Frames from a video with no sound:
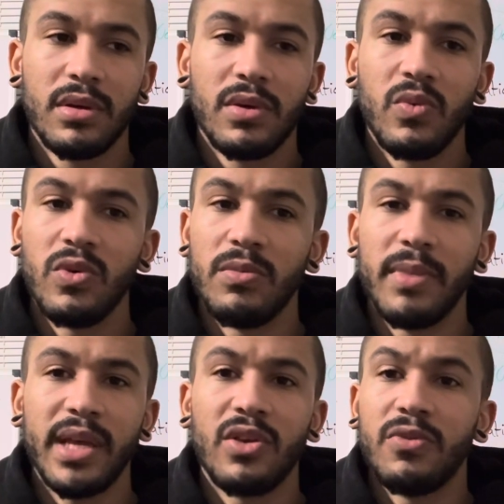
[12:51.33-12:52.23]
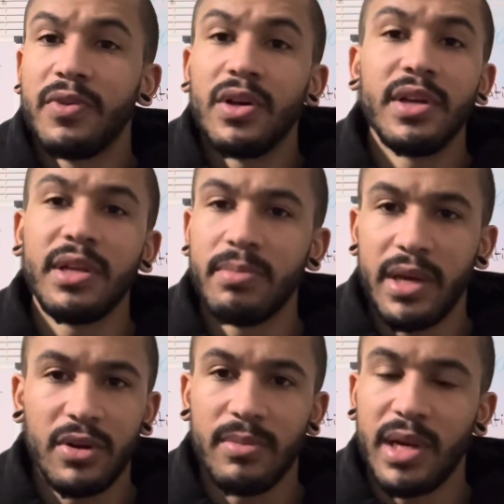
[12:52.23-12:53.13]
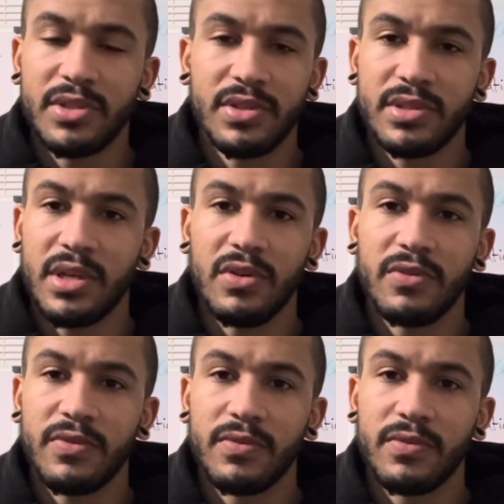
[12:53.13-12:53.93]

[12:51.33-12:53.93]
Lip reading: will make you feel any better about yourself.